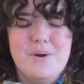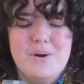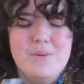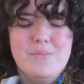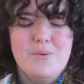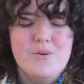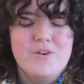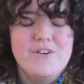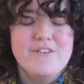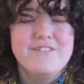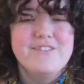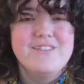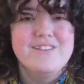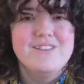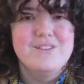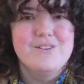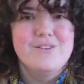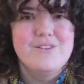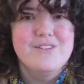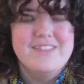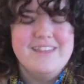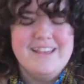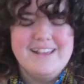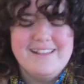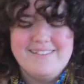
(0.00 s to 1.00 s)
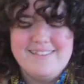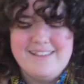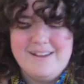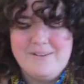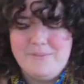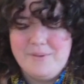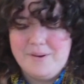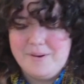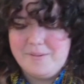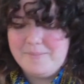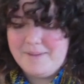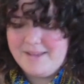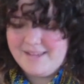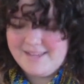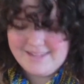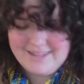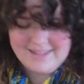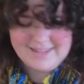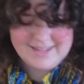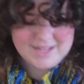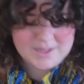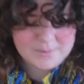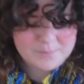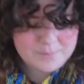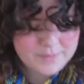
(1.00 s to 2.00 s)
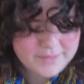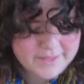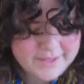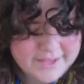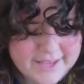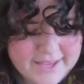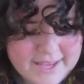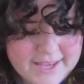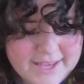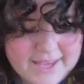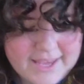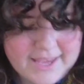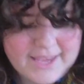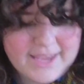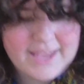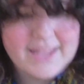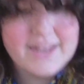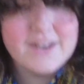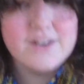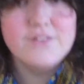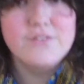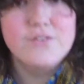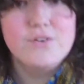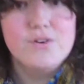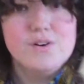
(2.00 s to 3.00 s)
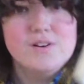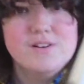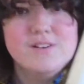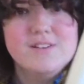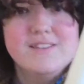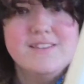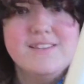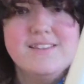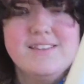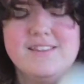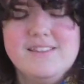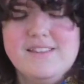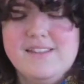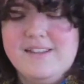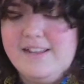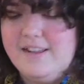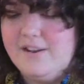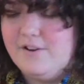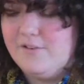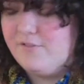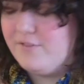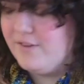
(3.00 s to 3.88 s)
more of the little things that we were making. And of course, the needle